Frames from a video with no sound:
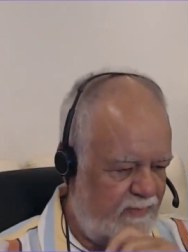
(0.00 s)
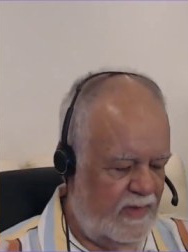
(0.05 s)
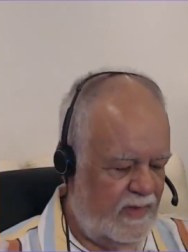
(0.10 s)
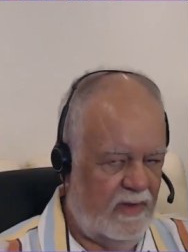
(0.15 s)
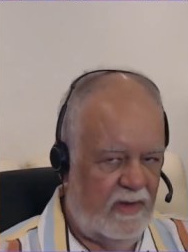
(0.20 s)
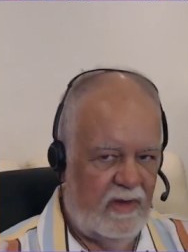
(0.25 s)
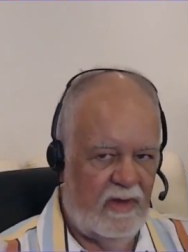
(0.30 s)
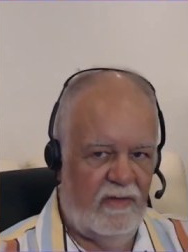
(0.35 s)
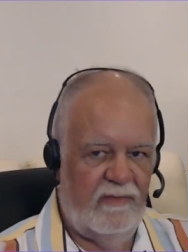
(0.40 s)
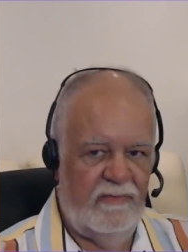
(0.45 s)

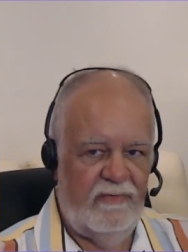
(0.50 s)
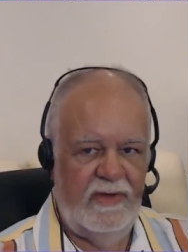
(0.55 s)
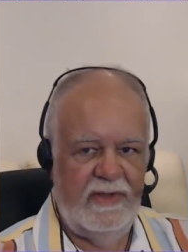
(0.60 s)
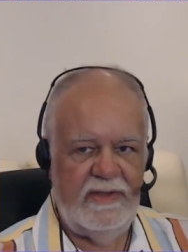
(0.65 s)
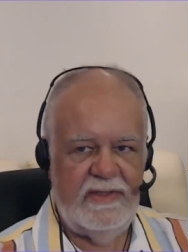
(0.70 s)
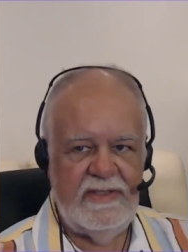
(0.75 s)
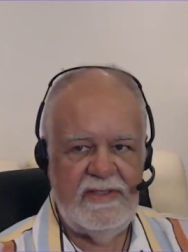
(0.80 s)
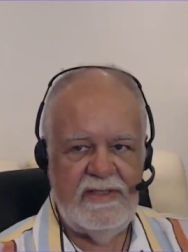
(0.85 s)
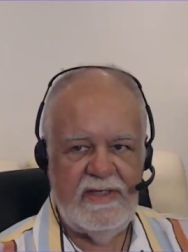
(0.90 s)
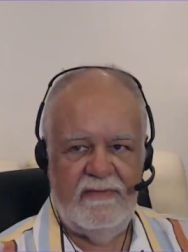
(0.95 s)
conflict
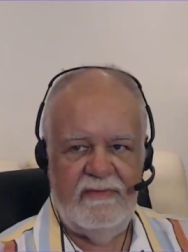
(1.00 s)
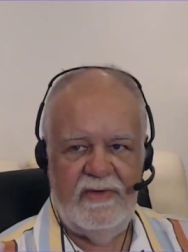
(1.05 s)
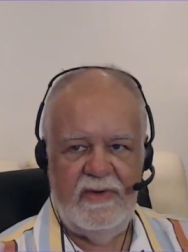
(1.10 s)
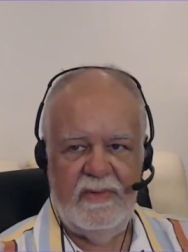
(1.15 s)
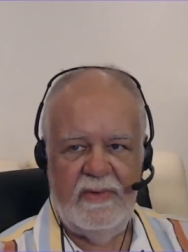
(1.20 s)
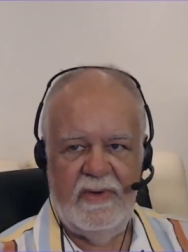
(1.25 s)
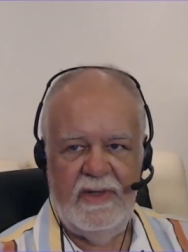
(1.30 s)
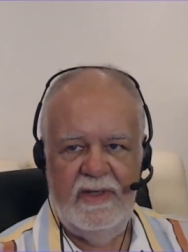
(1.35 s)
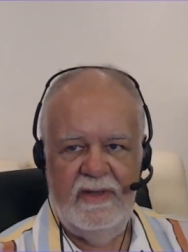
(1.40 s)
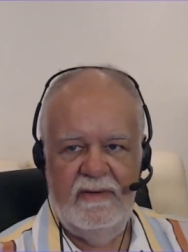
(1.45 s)
is
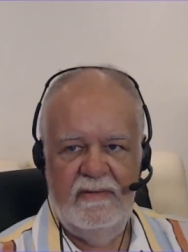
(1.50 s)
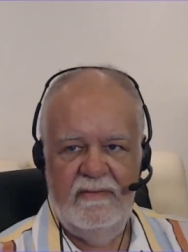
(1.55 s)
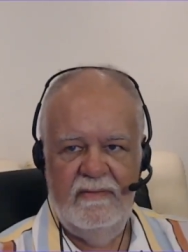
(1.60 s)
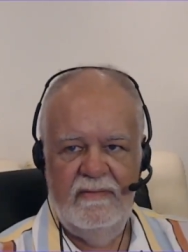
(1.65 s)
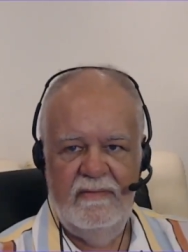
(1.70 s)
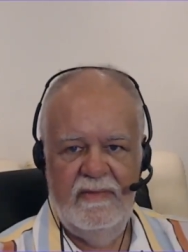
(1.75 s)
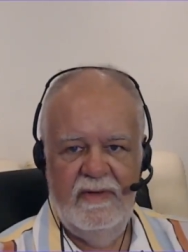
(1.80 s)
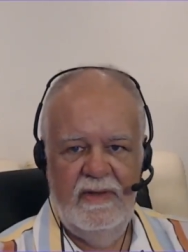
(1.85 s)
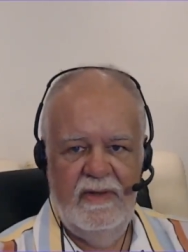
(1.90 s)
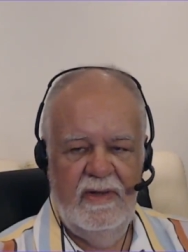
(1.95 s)
everywhere.
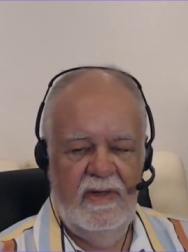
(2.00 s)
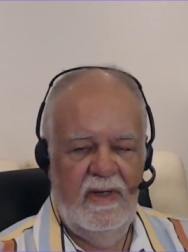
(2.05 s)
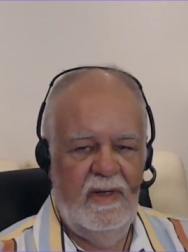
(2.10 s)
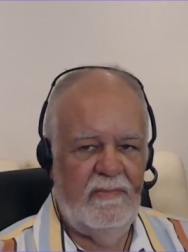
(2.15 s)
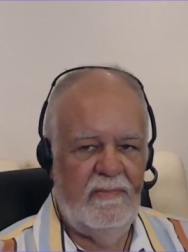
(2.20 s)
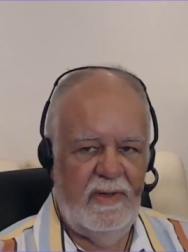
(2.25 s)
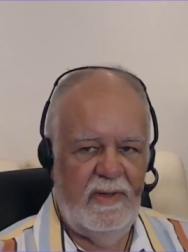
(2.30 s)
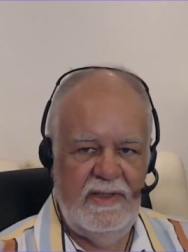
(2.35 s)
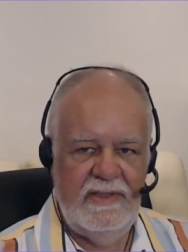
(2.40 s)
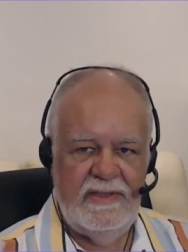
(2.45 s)

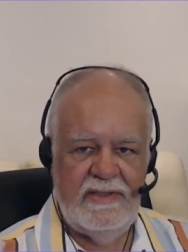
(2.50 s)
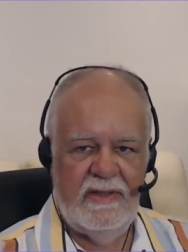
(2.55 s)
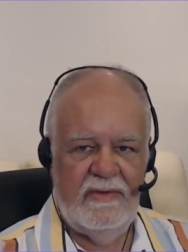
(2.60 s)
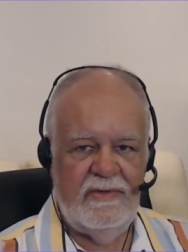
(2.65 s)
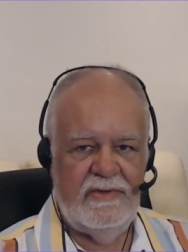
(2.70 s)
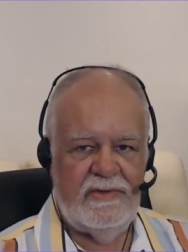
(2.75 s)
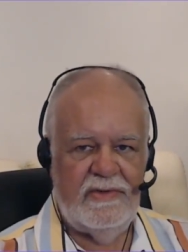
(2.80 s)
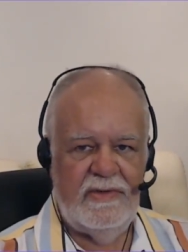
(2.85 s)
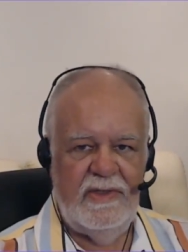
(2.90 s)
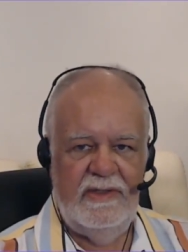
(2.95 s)
Please don't
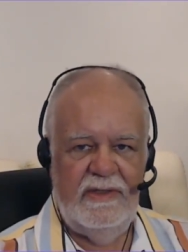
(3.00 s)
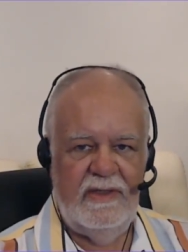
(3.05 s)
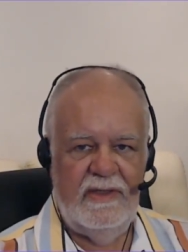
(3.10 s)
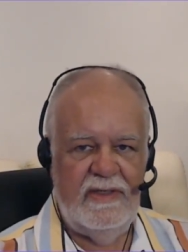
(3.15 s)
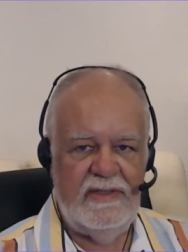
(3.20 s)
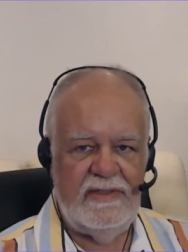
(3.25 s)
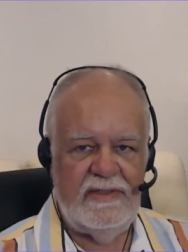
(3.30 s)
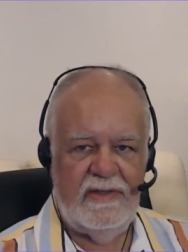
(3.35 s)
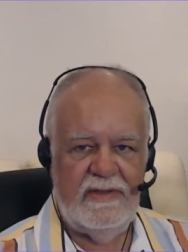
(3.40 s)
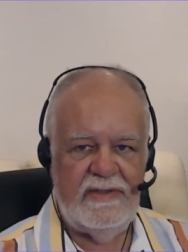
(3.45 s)
treat it
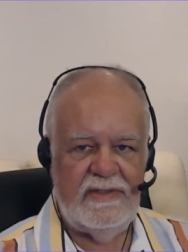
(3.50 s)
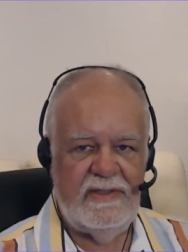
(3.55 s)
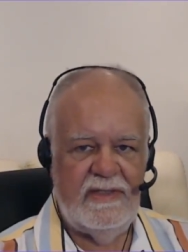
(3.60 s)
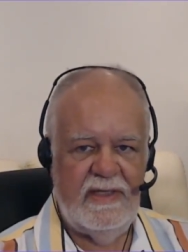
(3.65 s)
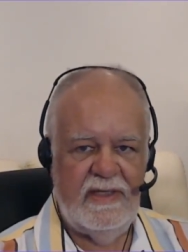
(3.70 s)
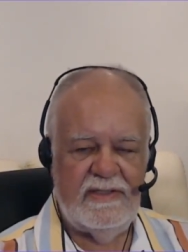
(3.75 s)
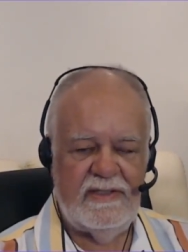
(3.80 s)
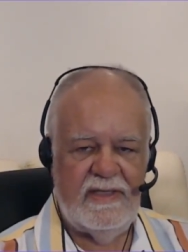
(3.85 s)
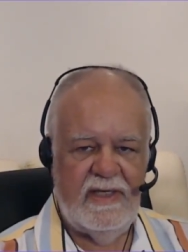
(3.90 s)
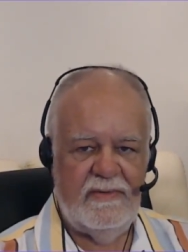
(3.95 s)
as though it's an
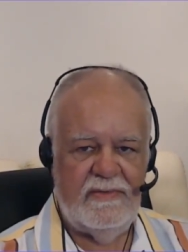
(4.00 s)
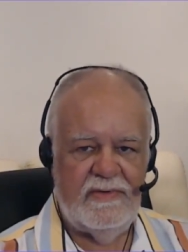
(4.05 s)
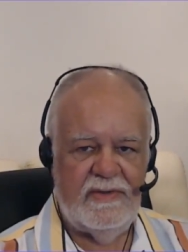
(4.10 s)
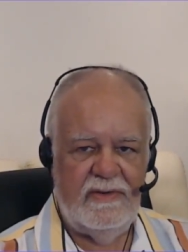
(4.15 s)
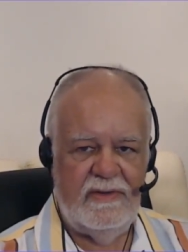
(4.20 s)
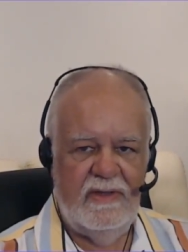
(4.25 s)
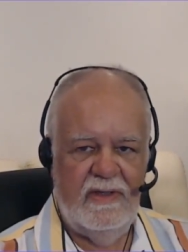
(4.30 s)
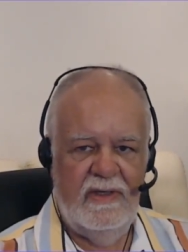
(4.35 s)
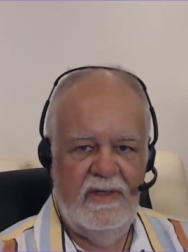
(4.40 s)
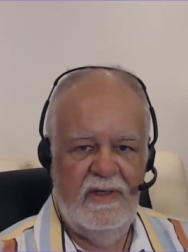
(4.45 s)
exception.
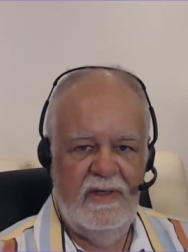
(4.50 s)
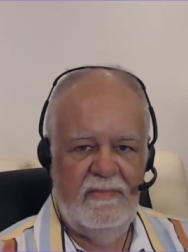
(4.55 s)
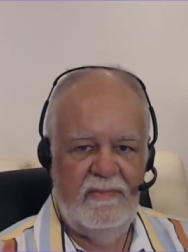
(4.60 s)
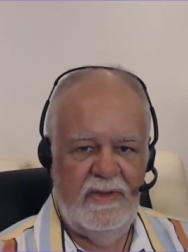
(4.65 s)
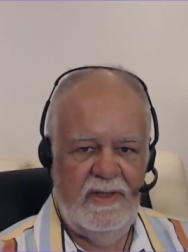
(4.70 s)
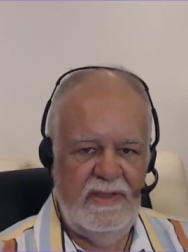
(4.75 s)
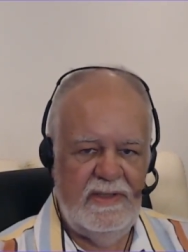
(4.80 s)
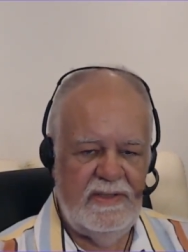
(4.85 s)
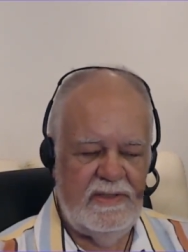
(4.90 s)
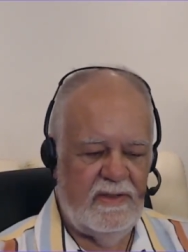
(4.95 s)

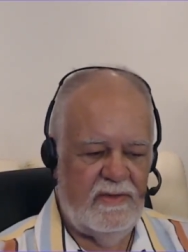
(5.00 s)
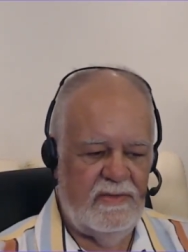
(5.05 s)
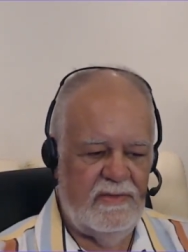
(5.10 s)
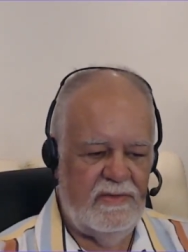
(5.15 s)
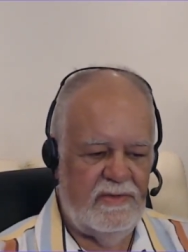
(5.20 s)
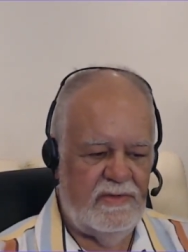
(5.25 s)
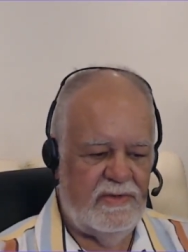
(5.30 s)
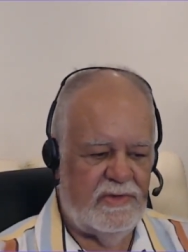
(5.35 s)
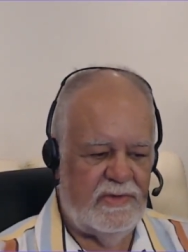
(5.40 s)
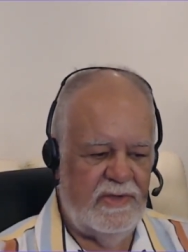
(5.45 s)
Please
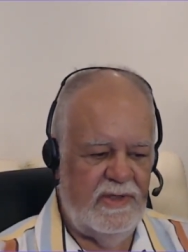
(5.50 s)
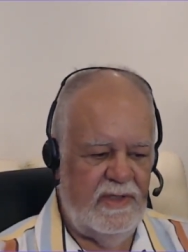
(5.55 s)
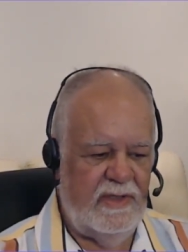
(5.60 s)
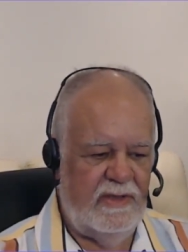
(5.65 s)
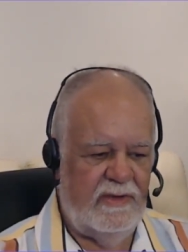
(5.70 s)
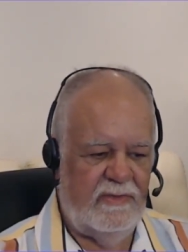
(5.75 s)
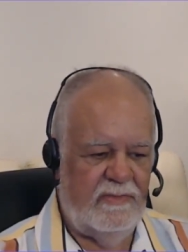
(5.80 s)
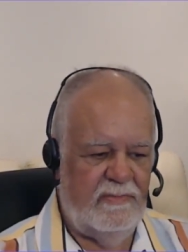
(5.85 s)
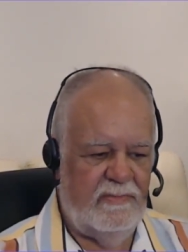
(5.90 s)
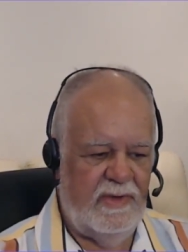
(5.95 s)
don't
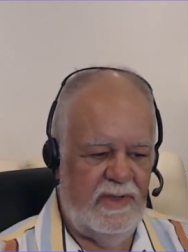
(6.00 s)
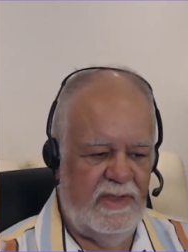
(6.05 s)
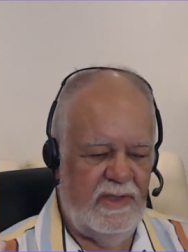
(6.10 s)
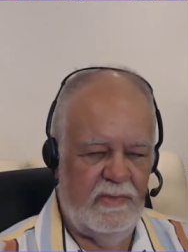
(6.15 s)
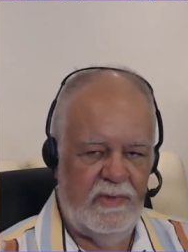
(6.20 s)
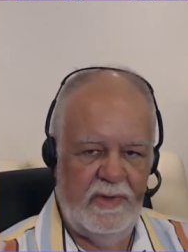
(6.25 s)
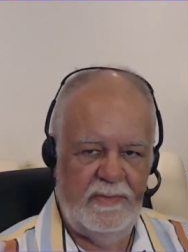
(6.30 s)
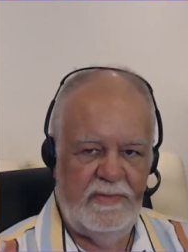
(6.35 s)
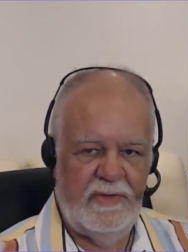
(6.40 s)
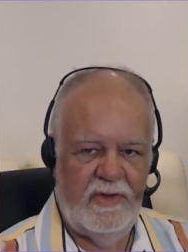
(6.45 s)
treat being
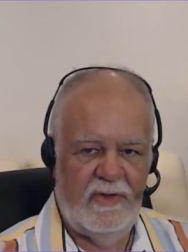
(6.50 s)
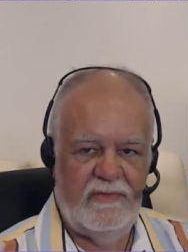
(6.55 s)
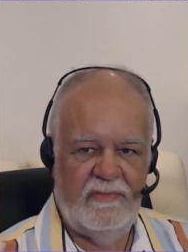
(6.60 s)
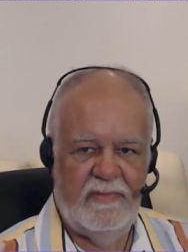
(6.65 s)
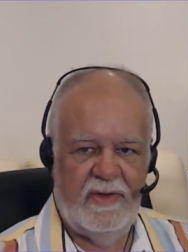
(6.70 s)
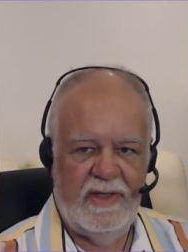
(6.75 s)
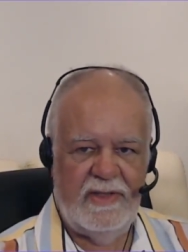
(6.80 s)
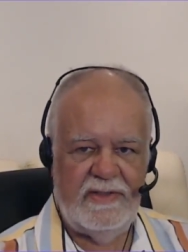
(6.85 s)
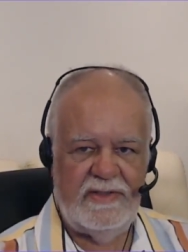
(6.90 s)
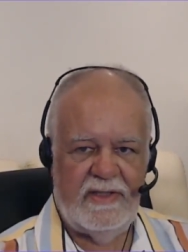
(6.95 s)
ripped off
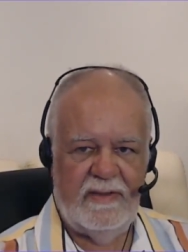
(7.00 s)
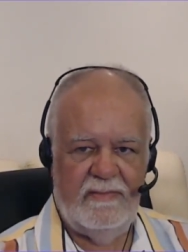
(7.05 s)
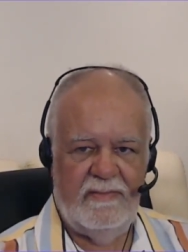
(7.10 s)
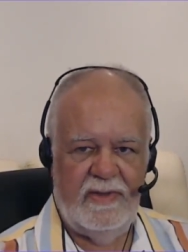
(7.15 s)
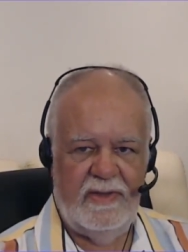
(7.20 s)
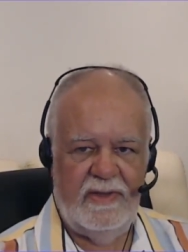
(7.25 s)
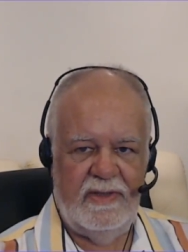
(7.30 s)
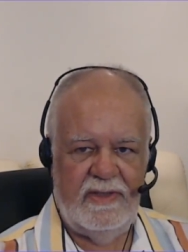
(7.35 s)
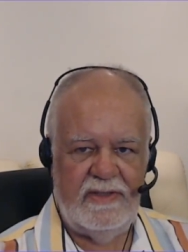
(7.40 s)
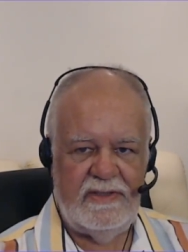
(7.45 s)
by
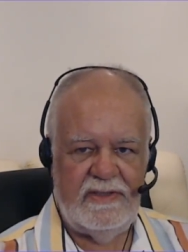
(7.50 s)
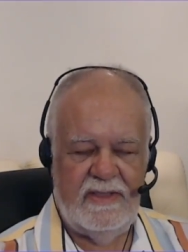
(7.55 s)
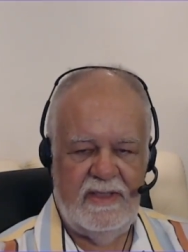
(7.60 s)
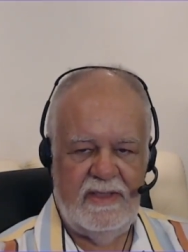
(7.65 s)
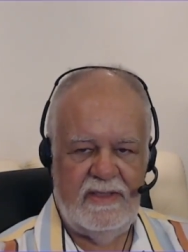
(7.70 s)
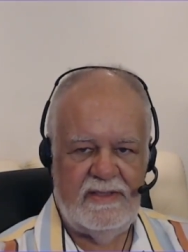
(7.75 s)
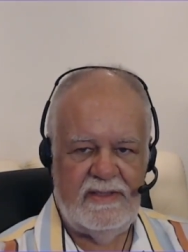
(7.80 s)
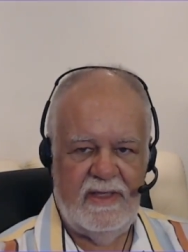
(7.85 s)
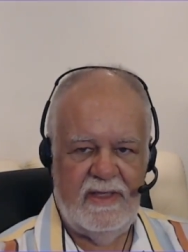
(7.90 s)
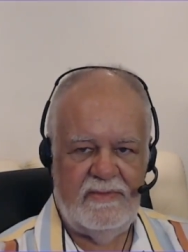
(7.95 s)
somebody as an
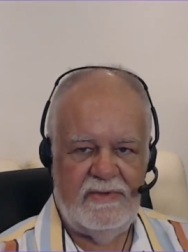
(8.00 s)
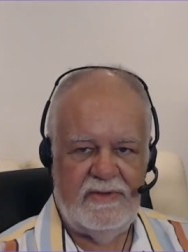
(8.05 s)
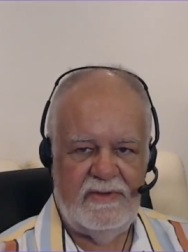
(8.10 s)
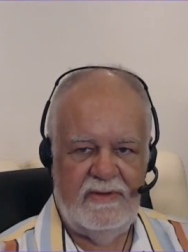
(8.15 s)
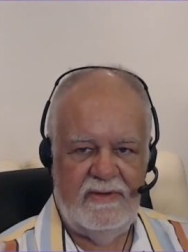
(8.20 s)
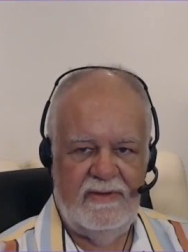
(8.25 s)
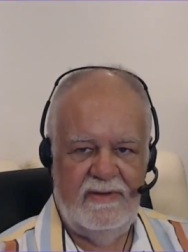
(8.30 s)
exception,